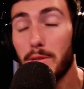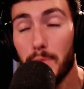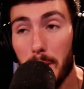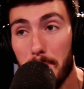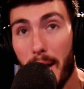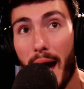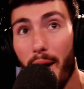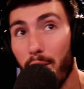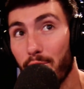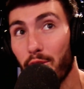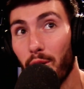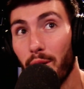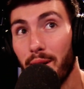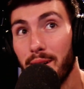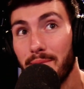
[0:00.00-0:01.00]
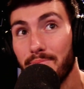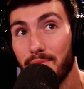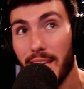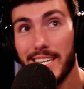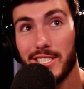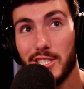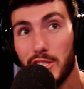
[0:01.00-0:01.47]
It was pretty powerful. With the bidet,
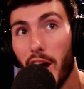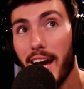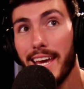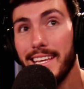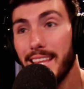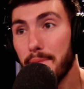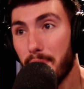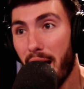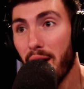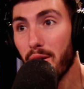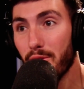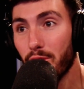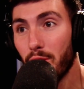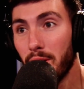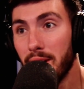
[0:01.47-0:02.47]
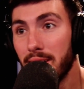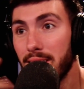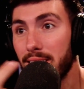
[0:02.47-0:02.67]
like shockingly powerful.